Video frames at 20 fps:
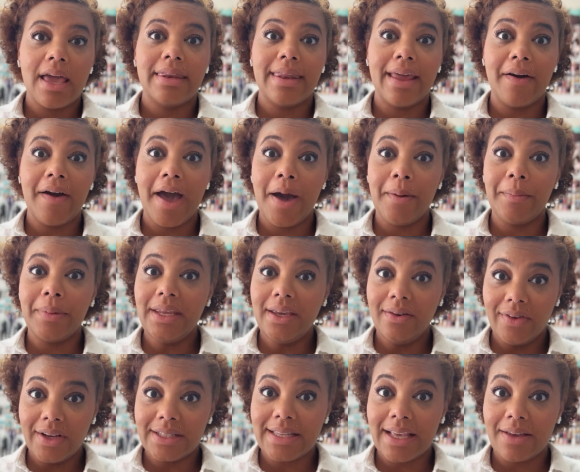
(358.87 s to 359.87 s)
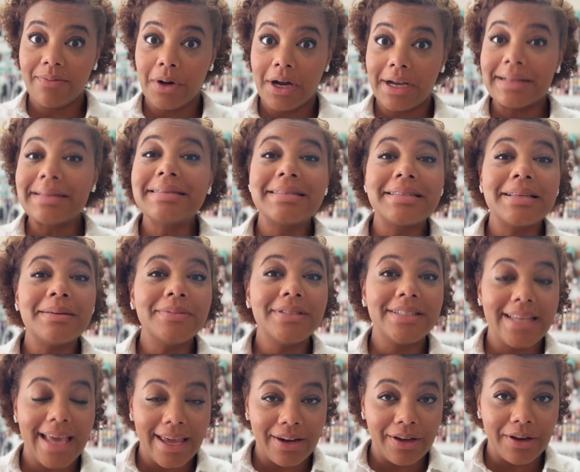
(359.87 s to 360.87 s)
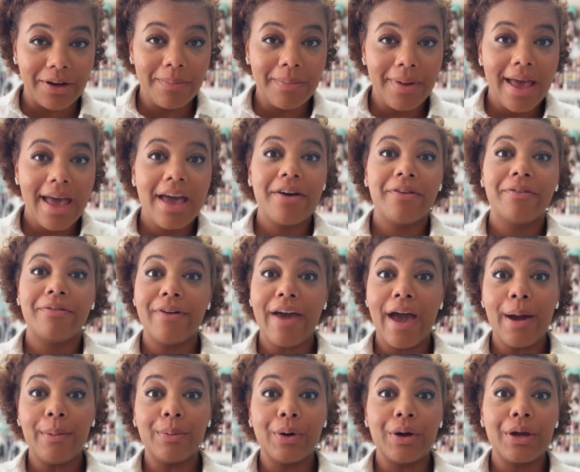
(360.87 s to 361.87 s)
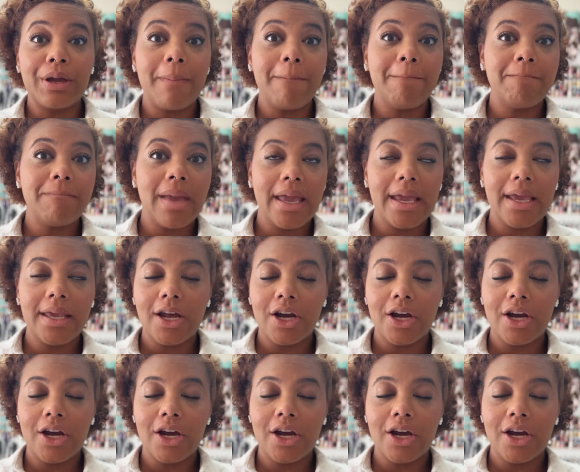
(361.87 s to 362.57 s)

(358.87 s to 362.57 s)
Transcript: Now, how many of us have bought some denim fabric, made